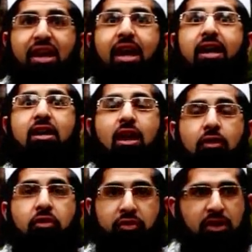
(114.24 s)
fear
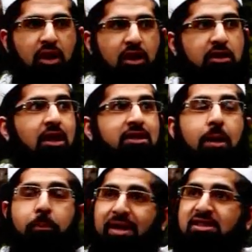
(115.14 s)
and love of Allah
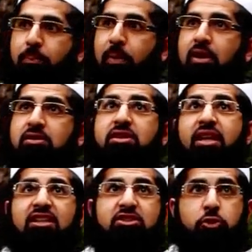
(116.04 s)
that makes a
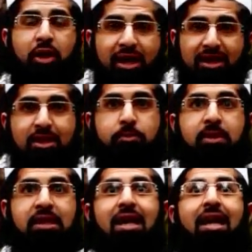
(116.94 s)
person say, he's
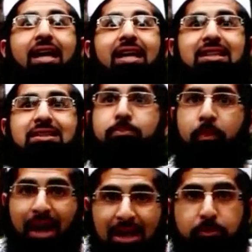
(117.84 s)
created me, he's
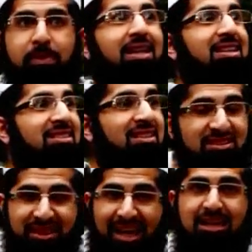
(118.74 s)
made me, he
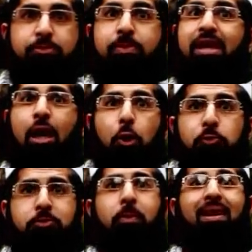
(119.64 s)
sustains me, he
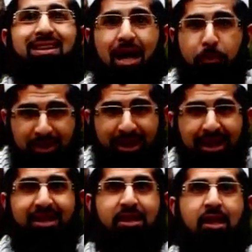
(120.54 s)
helps me in my time of
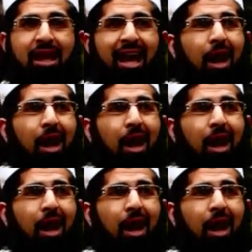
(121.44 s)
need.